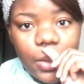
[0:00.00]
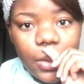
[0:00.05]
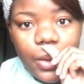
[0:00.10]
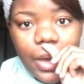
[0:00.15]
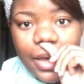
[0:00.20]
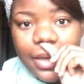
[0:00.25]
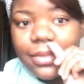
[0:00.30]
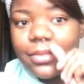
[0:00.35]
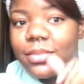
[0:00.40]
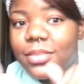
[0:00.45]

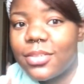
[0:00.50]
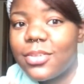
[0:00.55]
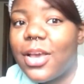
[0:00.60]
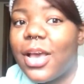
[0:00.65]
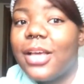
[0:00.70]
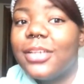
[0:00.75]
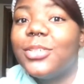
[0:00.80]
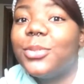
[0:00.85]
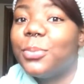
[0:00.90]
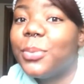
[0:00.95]
Okay, so
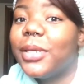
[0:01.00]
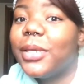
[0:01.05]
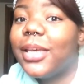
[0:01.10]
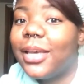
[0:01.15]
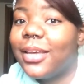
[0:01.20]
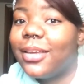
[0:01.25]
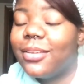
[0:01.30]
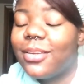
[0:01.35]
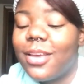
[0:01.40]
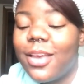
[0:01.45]
that should be
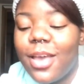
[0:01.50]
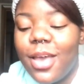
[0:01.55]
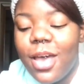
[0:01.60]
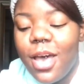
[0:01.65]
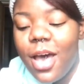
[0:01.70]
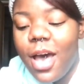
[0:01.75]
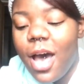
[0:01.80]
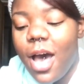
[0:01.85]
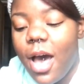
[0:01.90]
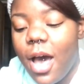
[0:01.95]
good.
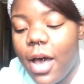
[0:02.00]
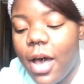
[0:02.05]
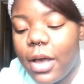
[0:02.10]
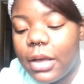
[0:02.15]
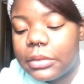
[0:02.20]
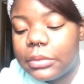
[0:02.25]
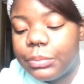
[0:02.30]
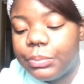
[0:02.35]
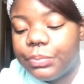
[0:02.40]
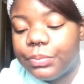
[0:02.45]

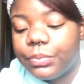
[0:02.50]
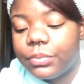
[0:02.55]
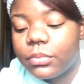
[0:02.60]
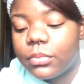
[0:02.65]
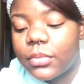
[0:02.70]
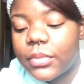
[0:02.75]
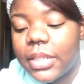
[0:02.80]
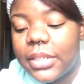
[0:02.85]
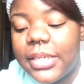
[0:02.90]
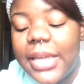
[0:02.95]

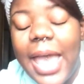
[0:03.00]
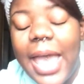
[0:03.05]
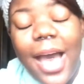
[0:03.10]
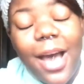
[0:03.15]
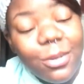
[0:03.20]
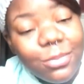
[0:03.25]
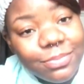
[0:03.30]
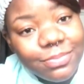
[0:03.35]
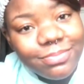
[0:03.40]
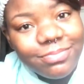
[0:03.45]

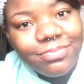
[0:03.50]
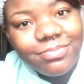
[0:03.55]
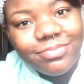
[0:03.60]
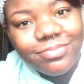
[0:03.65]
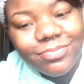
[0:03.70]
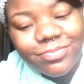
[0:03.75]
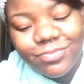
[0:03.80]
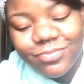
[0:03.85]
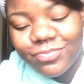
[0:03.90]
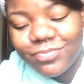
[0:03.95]
Now,
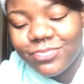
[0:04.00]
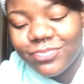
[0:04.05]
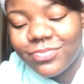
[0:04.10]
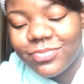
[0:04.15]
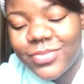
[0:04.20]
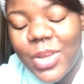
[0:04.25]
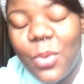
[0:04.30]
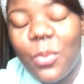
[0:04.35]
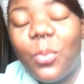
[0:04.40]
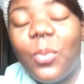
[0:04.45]

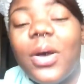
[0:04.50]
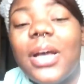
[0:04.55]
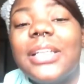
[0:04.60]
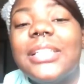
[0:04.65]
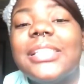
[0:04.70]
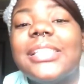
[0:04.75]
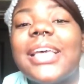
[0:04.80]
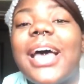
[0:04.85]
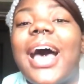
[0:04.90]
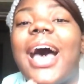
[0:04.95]

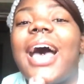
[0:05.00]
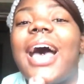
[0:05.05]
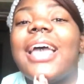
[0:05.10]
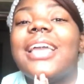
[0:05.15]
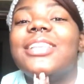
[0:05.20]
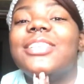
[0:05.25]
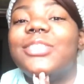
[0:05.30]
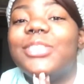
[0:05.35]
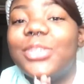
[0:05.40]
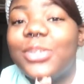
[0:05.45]
what
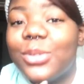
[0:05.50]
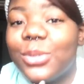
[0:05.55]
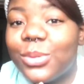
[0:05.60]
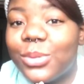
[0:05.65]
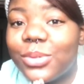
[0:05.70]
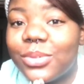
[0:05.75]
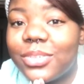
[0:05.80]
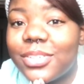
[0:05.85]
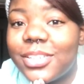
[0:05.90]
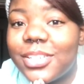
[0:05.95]
I
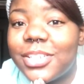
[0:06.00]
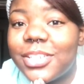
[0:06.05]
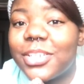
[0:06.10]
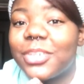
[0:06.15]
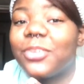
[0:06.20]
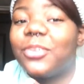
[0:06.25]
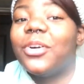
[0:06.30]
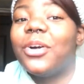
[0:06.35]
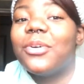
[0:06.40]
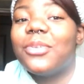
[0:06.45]
do
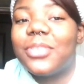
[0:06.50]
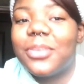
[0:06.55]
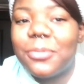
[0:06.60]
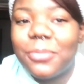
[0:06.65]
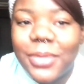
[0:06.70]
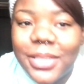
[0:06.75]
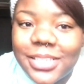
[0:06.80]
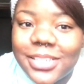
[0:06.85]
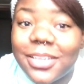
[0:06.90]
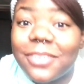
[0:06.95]
to grow
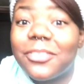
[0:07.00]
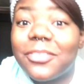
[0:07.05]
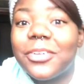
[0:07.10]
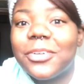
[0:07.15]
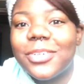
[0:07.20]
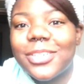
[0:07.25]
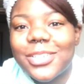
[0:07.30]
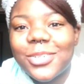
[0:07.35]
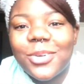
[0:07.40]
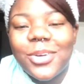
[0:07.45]
them, that's
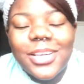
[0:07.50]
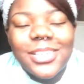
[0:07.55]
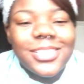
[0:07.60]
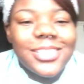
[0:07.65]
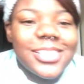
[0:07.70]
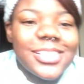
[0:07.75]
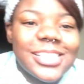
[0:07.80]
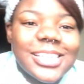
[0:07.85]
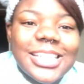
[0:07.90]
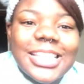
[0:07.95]
everyone's
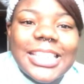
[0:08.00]
question